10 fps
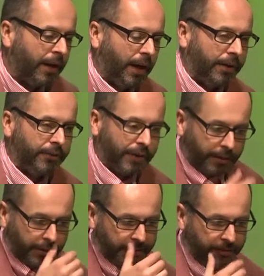and
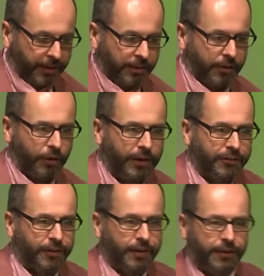acknowledge
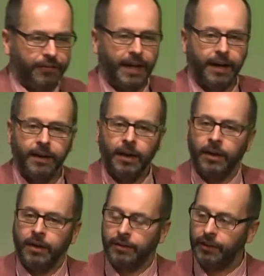that it's there,
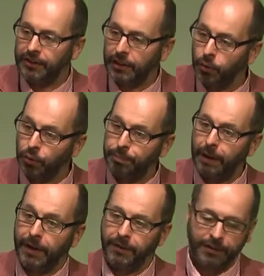does it cause
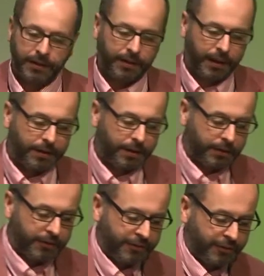bias in the
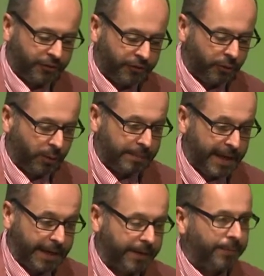decisions that we
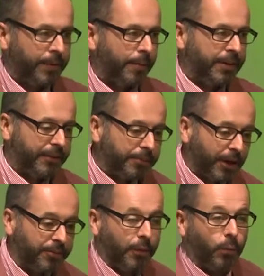make? I mean,
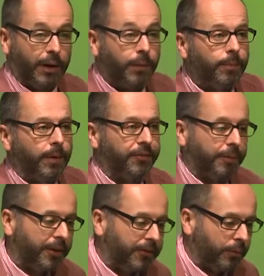sometimes it will, and
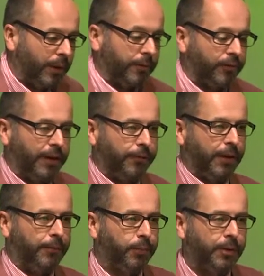sometimes it won't.
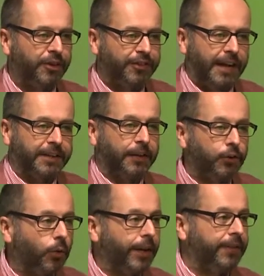If we're just adding
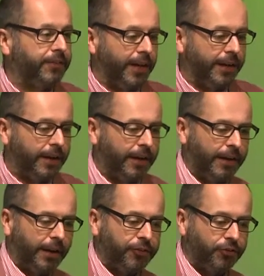noise in an
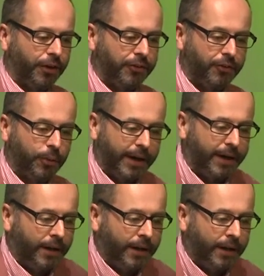unstructured way,